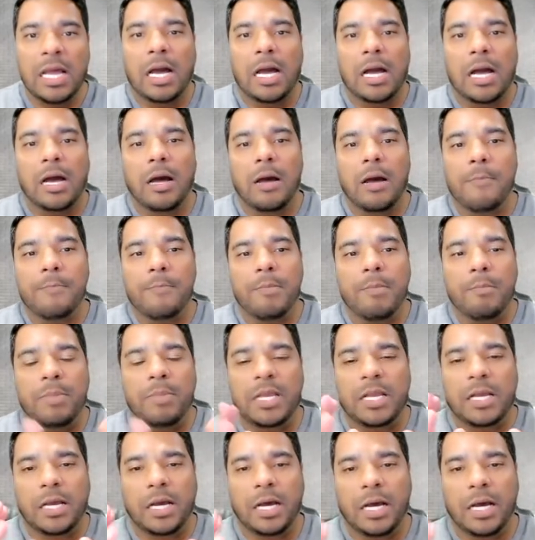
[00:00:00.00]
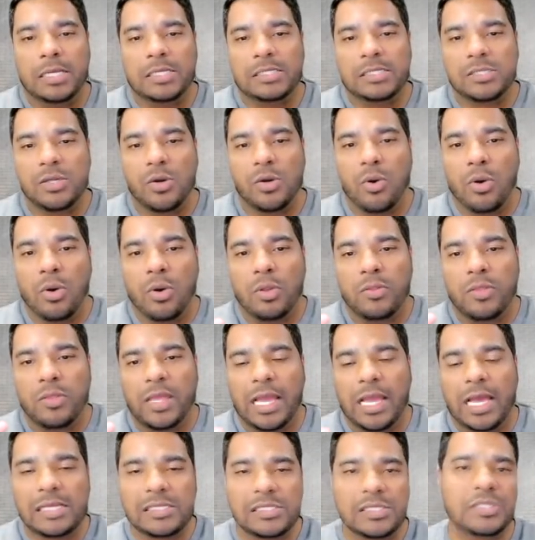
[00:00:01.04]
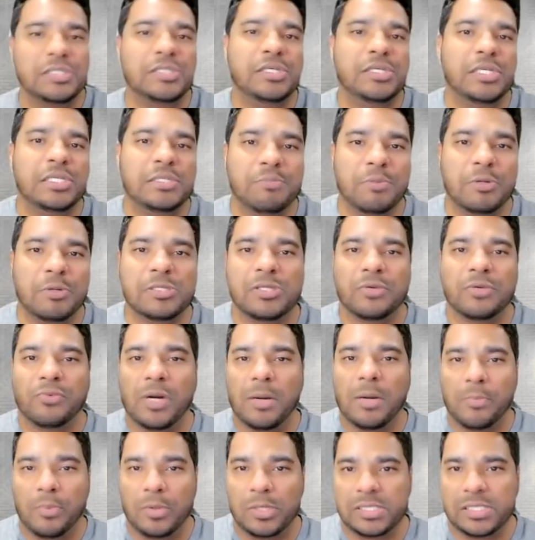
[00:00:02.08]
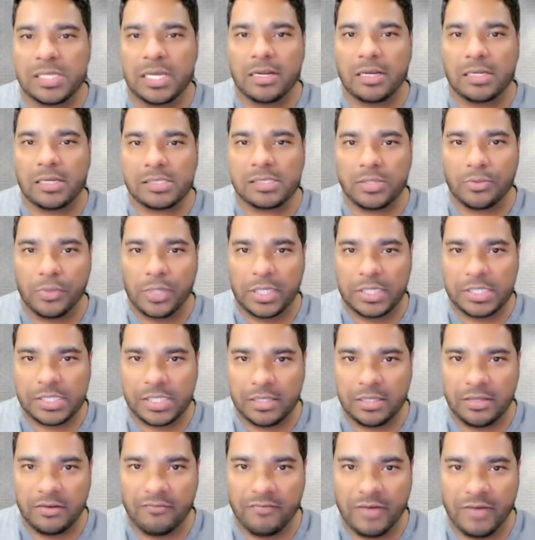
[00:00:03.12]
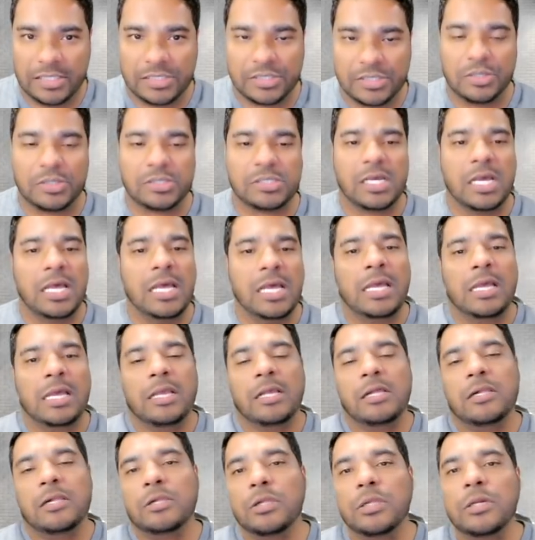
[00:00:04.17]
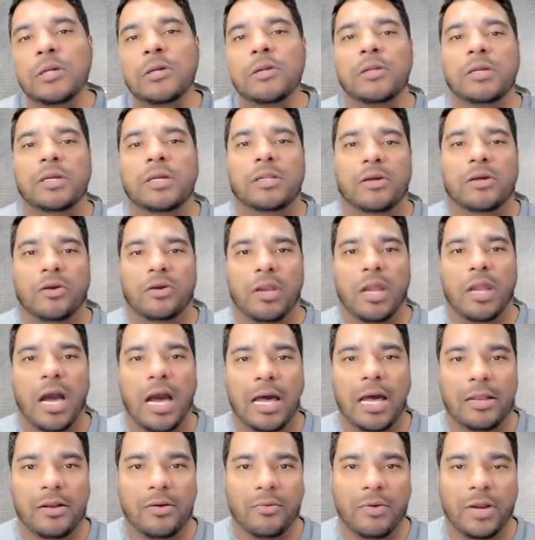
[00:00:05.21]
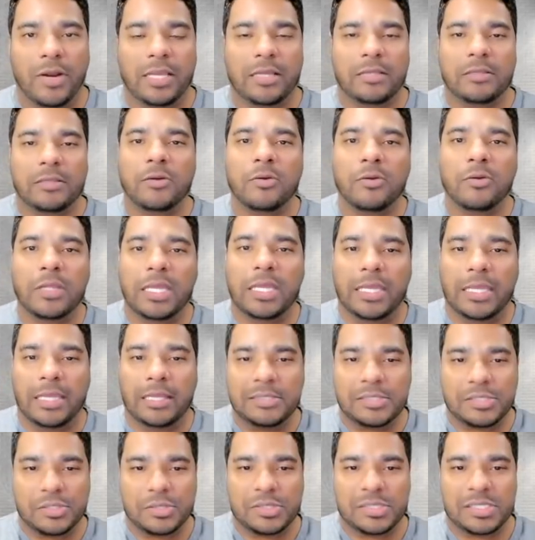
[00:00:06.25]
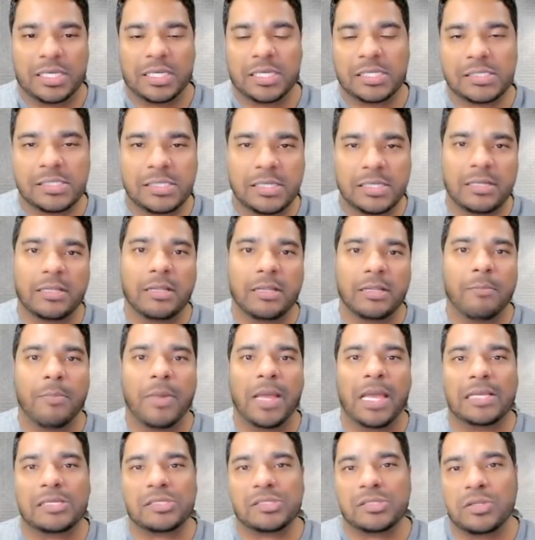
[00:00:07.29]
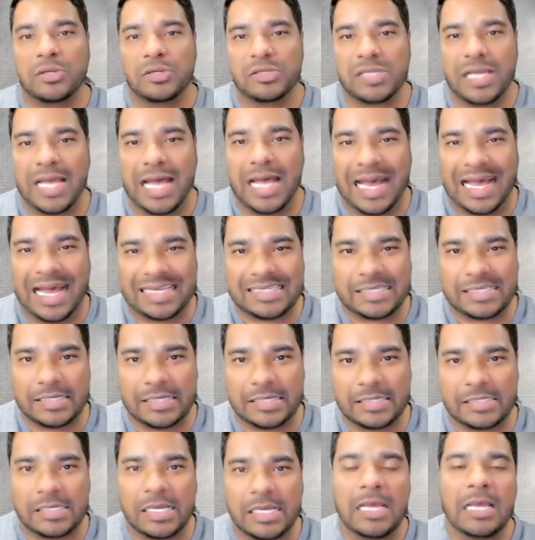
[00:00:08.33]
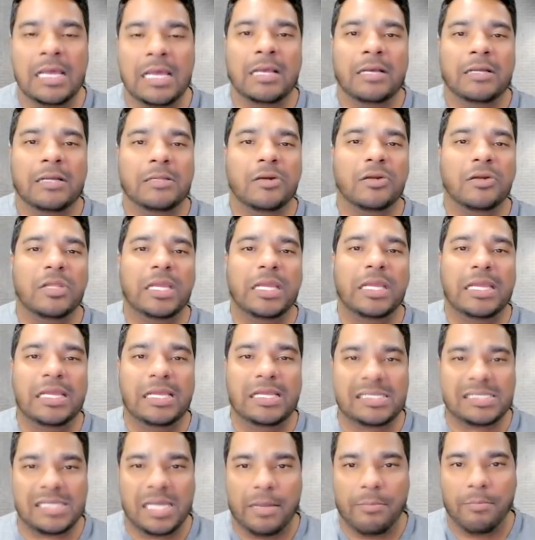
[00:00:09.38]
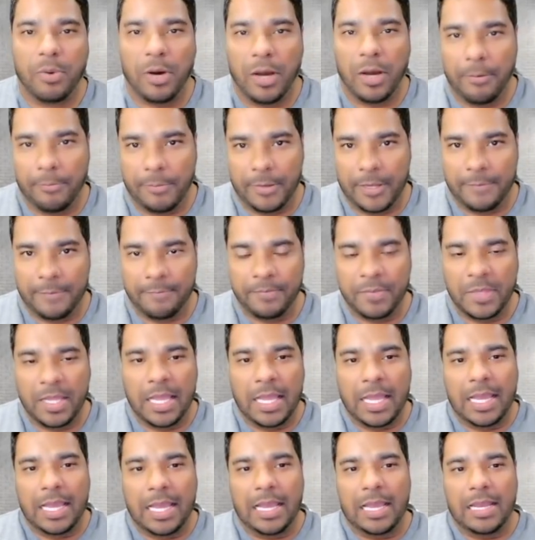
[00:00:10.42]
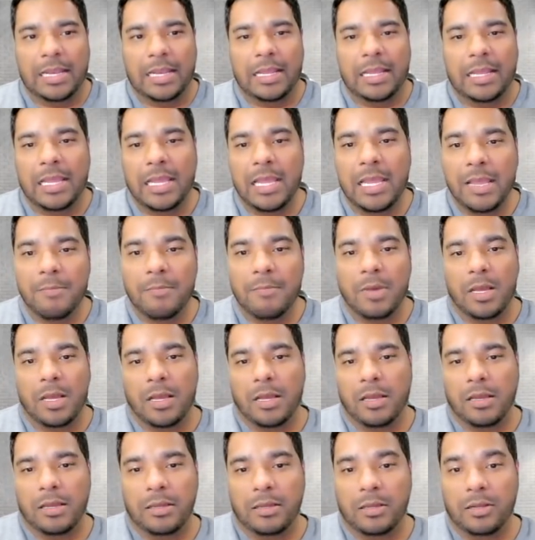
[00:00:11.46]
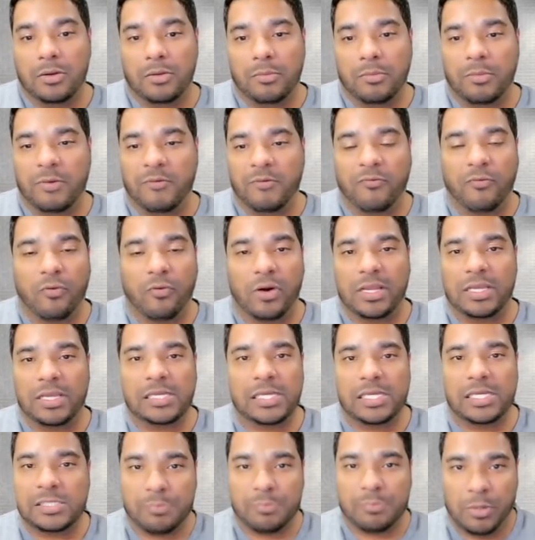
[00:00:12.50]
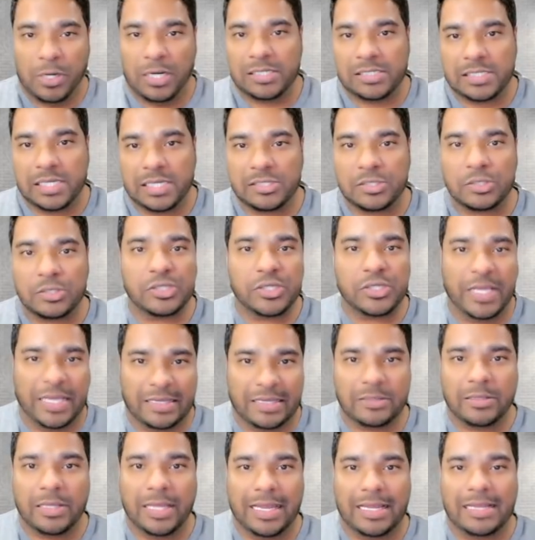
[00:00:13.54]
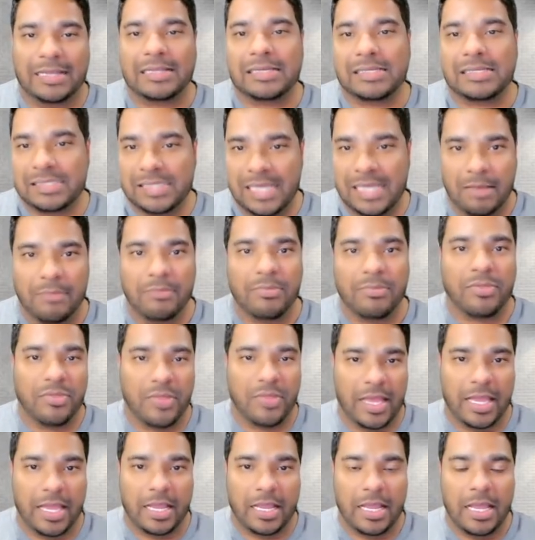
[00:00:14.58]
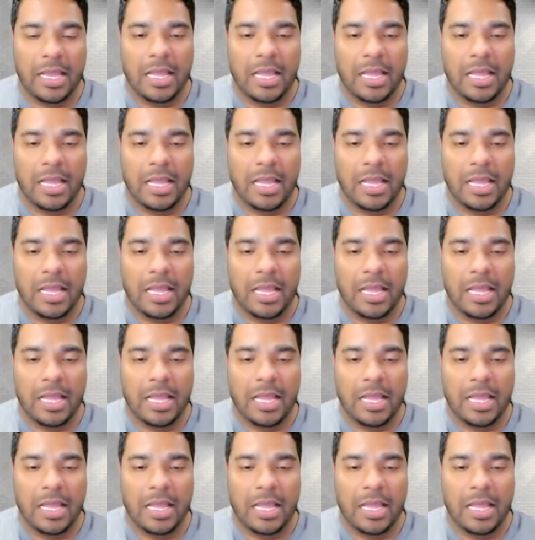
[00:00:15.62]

um, because the S E C is supposed to represent us, the retail investors. Clearly, they're not, right? Clearly, Gensler is kissing the banksters' asses. Clearly, he is a puppet. And him, uh, you know, before his predecessor, Jay Clayton, the same thing.